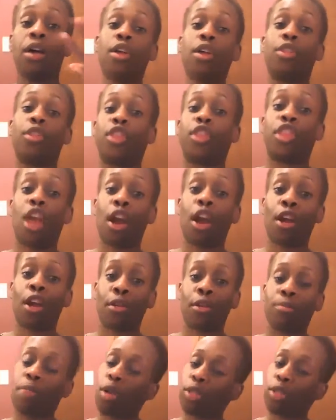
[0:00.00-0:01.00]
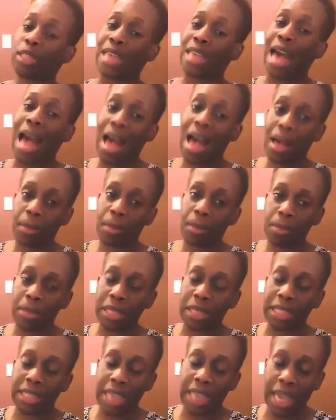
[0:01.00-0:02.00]
The third most common
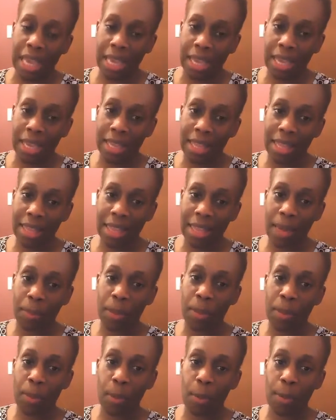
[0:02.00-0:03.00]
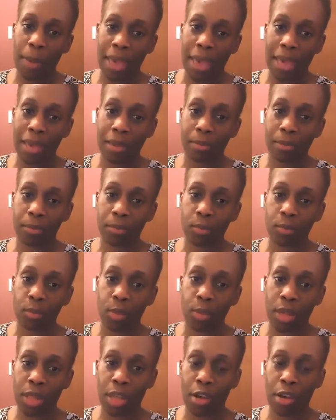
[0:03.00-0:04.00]
mistake that people make
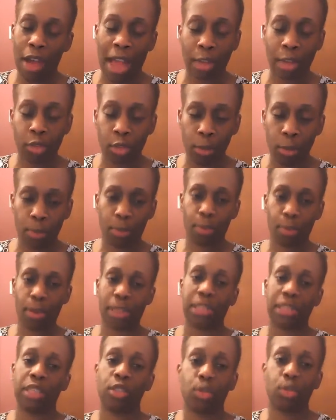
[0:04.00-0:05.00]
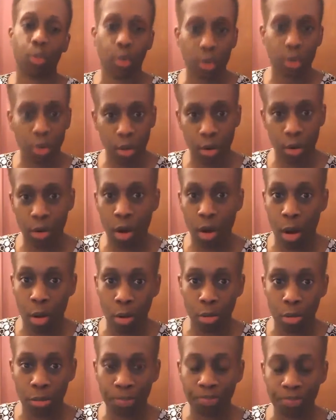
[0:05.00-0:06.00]
when they're actually pressing towards their
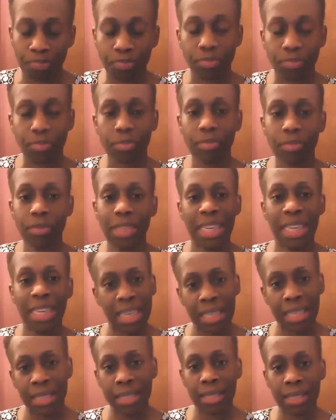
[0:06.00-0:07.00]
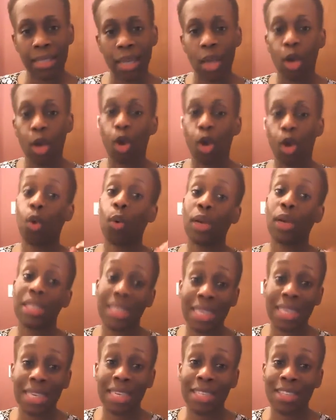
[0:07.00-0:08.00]
goal is
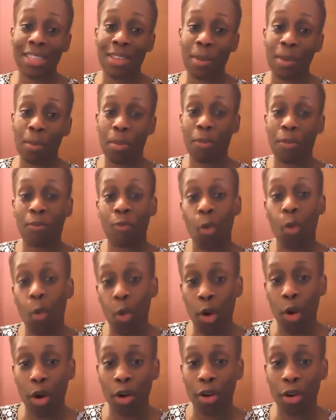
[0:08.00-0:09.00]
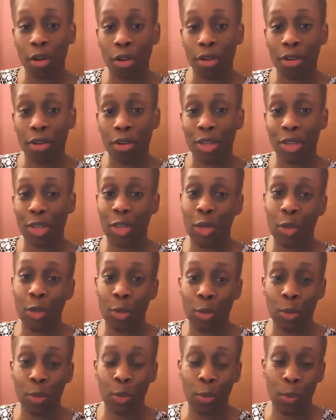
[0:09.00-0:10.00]
quitting before
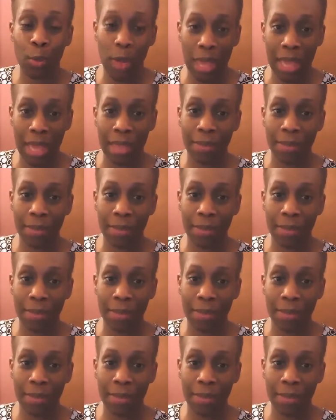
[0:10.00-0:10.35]
you win.